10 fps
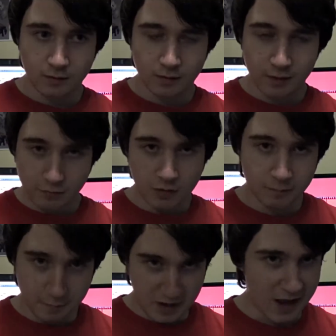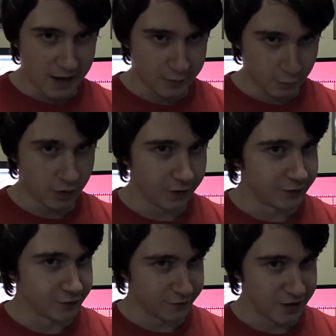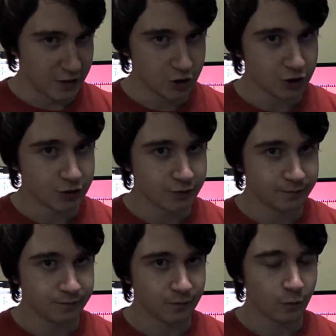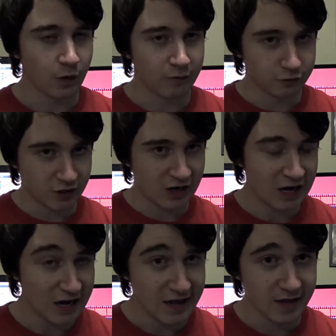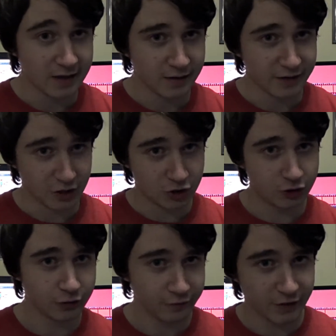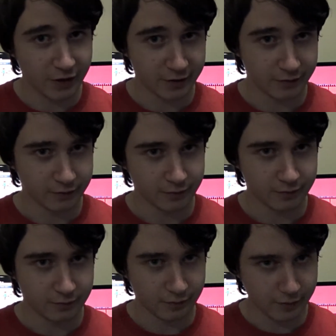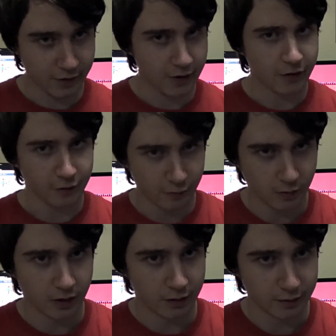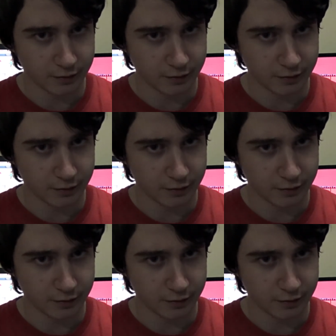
There are bad ones of each, where it was clear they should have done the other one.